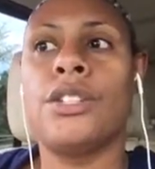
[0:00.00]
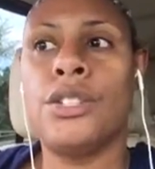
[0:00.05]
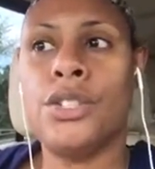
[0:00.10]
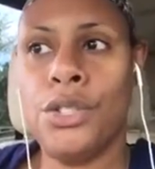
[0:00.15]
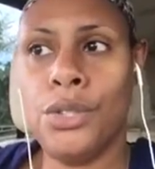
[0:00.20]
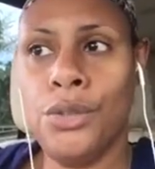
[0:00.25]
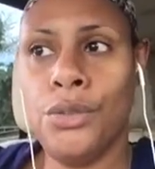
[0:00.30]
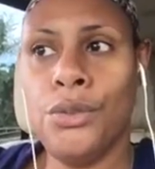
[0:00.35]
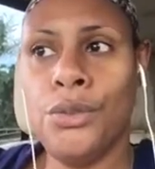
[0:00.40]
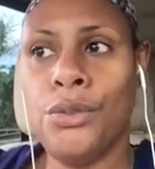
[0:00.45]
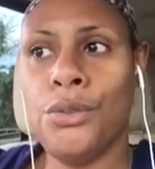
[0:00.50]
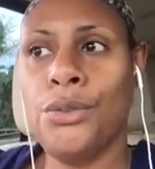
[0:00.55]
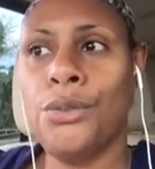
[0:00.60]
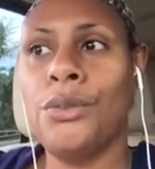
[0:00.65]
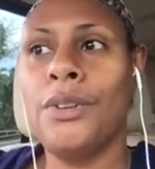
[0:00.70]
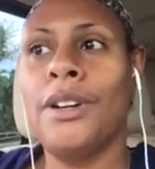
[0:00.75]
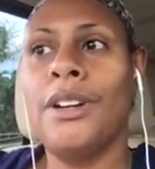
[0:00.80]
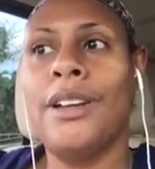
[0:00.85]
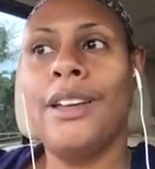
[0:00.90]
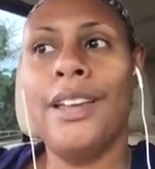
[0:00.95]

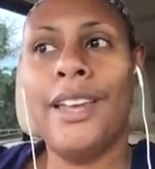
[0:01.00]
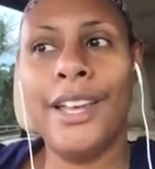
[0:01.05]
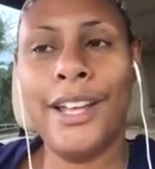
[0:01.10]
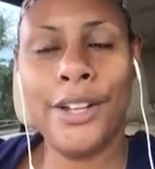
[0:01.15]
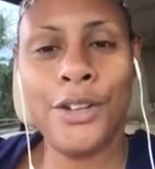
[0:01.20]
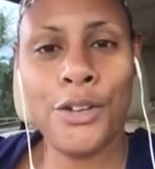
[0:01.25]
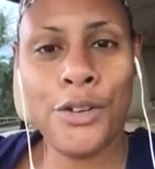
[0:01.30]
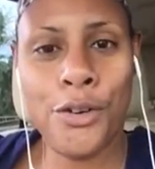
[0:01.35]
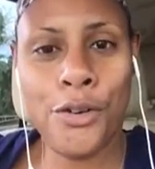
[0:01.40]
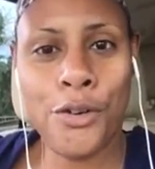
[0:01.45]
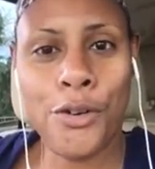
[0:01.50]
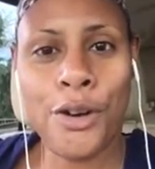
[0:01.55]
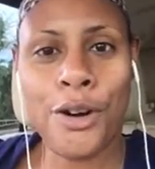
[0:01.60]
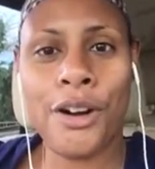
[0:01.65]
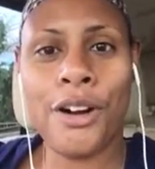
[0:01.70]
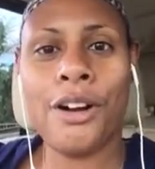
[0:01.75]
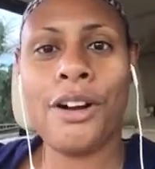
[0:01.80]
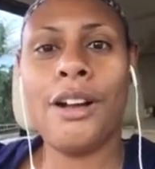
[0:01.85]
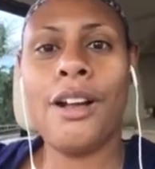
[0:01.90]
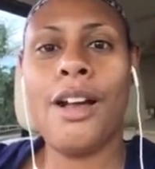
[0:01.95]
to
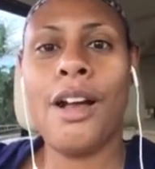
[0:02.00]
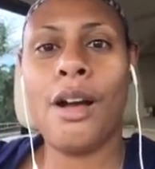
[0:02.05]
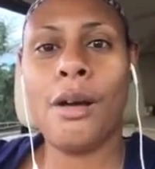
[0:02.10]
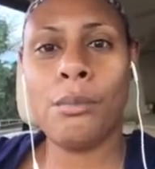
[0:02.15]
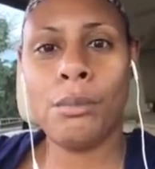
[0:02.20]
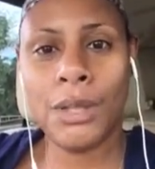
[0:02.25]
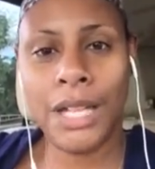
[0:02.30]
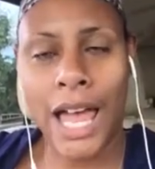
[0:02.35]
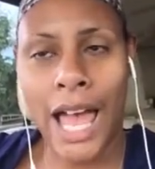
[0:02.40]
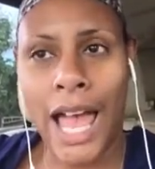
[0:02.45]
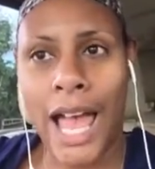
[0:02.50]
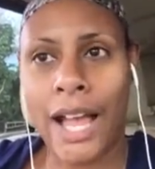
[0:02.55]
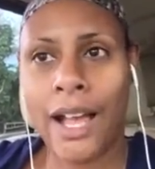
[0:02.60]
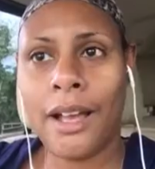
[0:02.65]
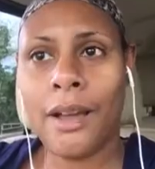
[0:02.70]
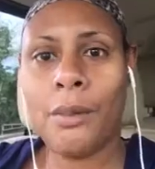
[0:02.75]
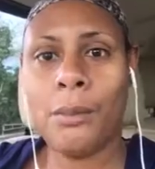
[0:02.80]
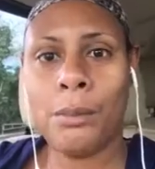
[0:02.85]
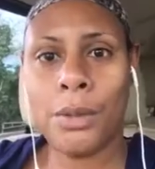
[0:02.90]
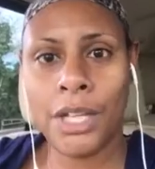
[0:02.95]
ignore
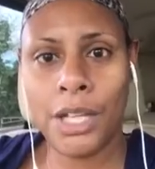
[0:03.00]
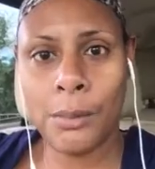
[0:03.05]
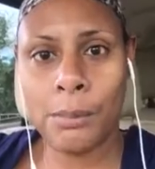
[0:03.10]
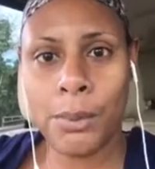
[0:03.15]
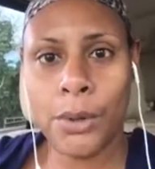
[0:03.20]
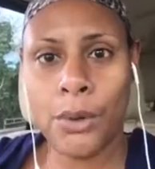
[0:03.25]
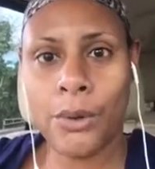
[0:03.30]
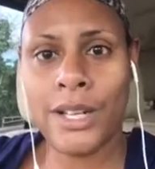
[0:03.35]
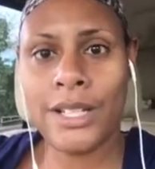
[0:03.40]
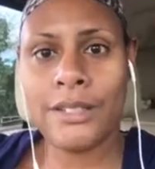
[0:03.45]
black people.